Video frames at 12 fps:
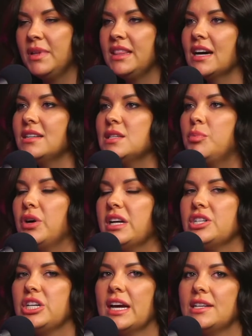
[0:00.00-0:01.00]
that
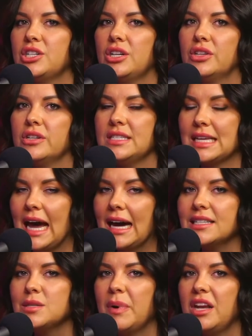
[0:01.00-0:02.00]
depreciation and those
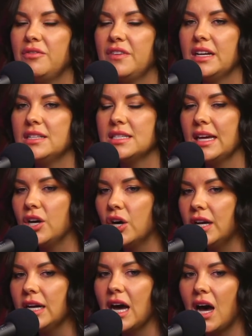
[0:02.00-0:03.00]
tax benefits, they're going
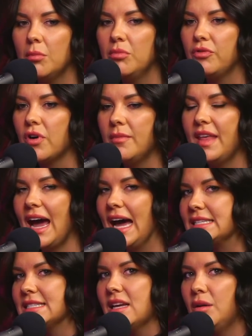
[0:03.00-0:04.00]
to come from the
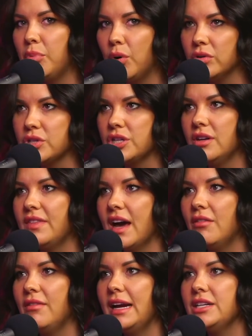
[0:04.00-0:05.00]
asset portion of
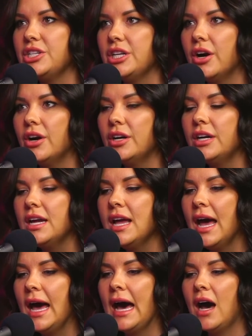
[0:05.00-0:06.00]
that ratio. Yeah.
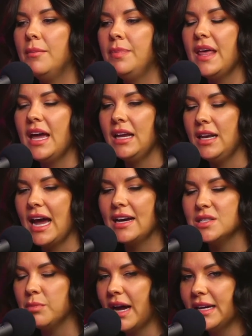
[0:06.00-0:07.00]
And
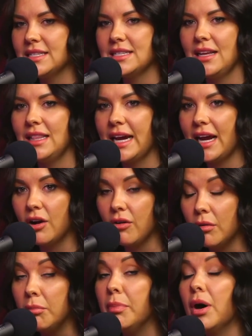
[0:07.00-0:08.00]
as Mike said, they are
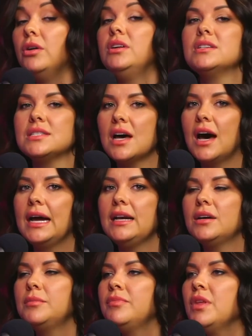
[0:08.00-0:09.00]
a bonus
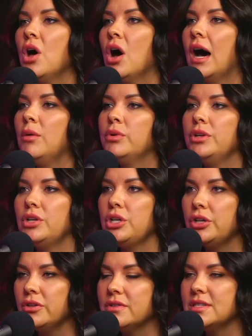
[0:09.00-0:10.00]
item. I wouldn't
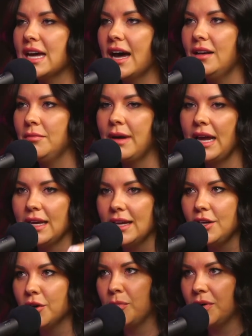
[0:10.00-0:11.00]
use that and make it
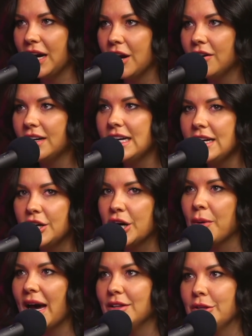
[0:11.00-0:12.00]
your priority and
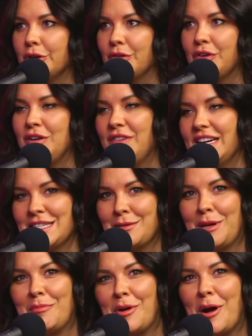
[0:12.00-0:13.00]
go out and look for
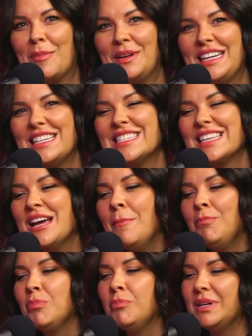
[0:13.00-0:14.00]
investment properties,
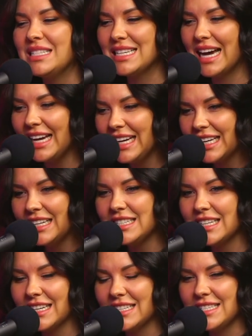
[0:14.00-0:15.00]
but take it
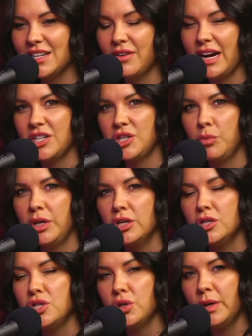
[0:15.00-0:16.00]
into consideration when you're
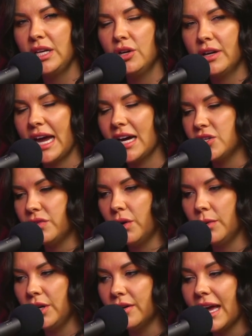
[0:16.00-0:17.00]
doing your cash flow
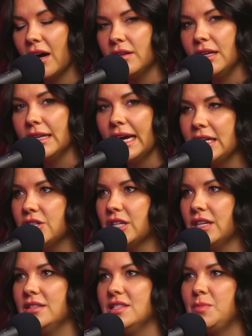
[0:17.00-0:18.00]
and your
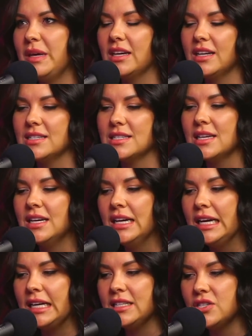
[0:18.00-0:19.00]
calculations, because
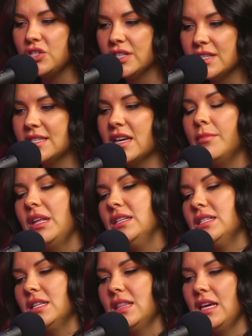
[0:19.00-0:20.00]
it's just something
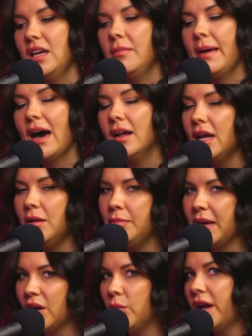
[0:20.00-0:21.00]
to think about and
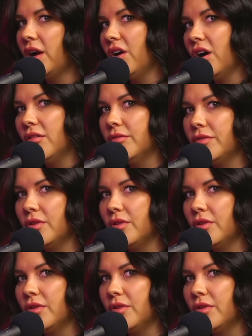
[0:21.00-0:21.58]
be aware of